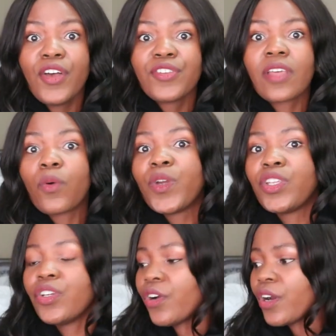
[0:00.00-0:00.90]
so that
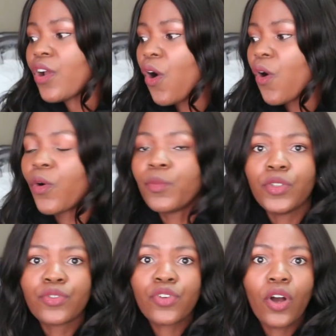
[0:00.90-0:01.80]
when you're at home
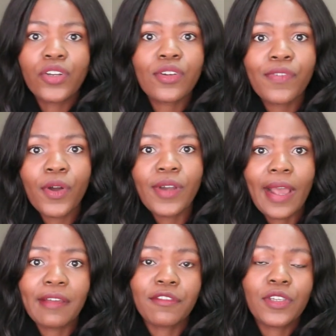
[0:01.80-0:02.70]
you charge your phone
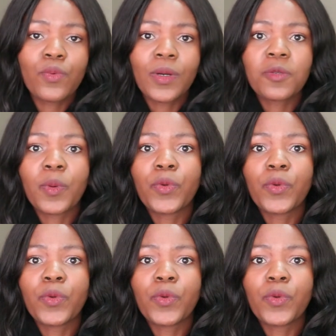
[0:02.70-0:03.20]
however you want,